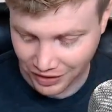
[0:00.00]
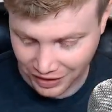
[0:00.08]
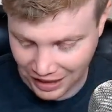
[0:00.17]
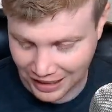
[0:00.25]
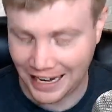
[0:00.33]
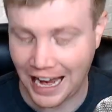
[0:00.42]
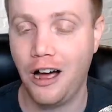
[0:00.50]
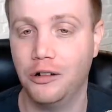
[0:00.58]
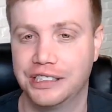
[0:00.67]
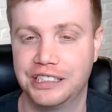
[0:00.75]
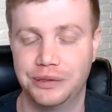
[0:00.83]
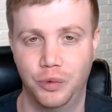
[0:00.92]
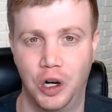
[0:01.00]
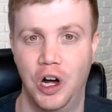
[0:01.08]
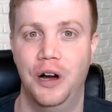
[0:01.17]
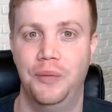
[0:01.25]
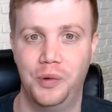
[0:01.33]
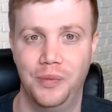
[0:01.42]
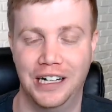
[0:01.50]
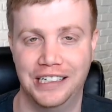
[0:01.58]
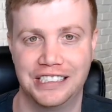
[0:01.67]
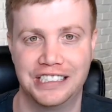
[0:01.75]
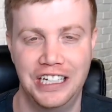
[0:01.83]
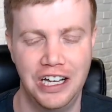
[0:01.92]
accounts were
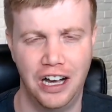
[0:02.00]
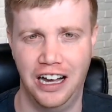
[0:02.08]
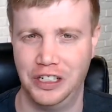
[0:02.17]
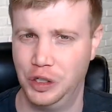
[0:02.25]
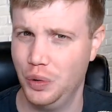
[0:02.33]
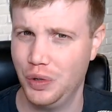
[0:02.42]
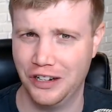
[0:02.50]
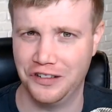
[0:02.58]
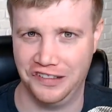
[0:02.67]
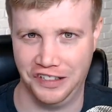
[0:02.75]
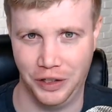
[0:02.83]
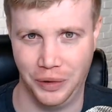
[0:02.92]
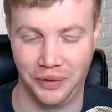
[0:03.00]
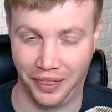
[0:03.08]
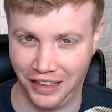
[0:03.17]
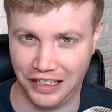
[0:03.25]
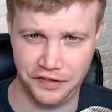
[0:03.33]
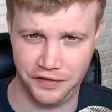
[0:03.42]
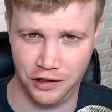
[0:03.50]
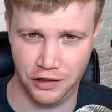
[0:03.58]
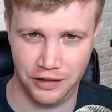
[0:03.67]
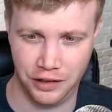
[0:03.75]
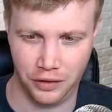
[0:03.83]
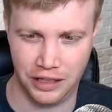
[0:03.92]
compromised 2 years ago. Thanks for,
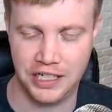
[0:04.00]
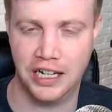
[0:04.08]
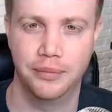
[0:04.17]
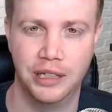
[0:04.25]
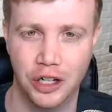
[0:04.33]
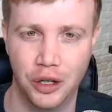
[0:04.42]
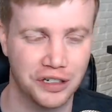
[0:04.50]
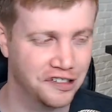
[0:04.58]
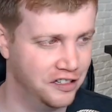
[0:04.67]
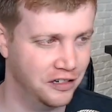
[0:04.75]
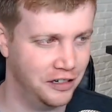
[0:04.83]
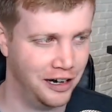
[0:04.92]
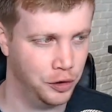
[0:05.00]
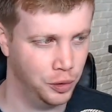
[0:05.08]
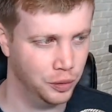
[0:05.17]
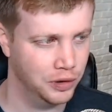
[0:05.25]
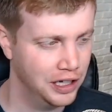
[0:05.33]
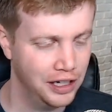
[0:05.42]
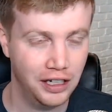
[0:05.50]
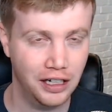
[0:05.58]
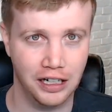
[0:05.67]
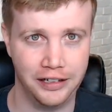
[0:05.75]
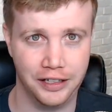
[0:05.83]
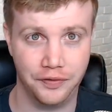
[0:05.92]
you know, the timely notice there, Yahoo.
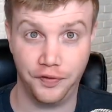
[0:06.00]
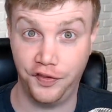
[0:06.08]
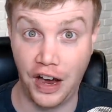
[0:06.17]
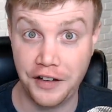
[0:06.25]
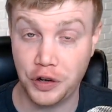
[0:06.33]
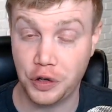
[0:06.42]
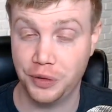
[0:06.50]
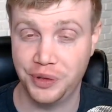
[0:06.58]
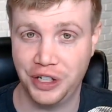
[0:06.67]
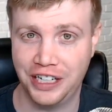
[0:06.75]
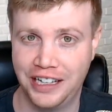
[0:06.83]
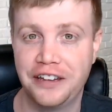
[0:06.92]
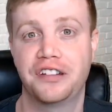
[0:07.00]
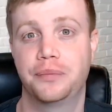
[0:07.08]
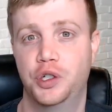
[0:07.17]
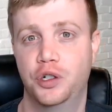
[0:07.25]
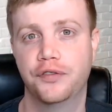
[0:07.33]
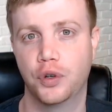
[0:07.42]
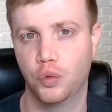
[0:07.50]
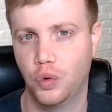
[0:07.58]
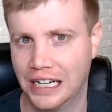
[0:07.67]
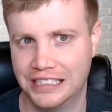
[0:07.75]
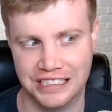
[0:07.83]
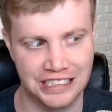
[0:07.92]
500 million accounts. I'm sure
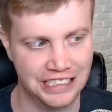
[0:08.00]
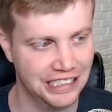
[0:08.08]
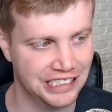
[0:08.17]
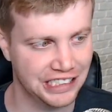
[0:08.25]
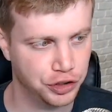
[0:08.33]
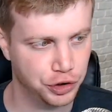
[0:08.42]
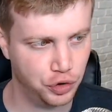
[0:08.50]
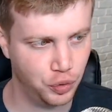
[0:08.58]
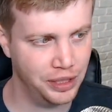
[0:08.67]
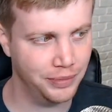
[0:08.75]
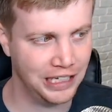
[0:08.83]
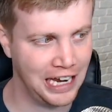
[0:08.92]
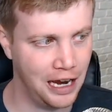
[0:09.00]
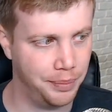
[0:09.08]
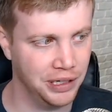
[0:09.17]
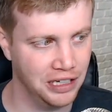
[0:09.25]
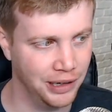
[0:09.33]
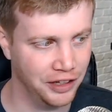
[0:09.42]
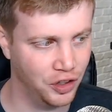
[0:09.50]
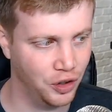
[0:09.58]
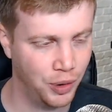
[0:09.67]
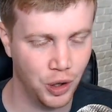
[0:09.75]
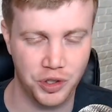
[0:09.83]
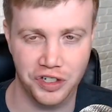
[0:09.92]
Verizon is extremely happy about their
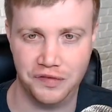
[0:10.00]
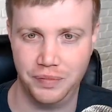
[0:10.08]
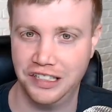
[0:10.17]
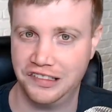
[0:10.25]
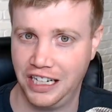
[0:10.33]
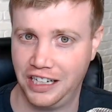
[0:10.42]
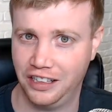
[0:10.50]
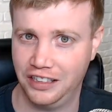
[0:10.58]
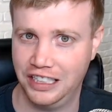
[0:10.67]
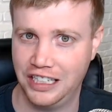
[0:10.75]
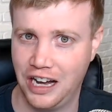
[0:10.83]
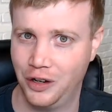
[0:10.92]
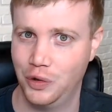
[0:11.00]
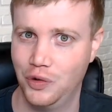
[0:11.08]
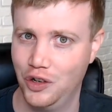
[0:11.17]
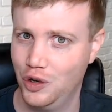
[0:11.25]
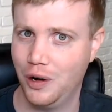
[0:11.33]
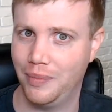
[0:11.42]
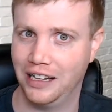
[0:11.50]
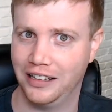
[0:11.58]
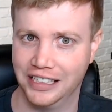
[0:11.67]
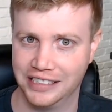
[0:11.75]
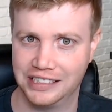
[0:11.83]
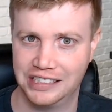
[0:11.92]
purchase because technically Yahoo knew about
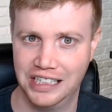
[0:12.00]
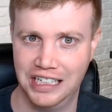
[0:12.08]
this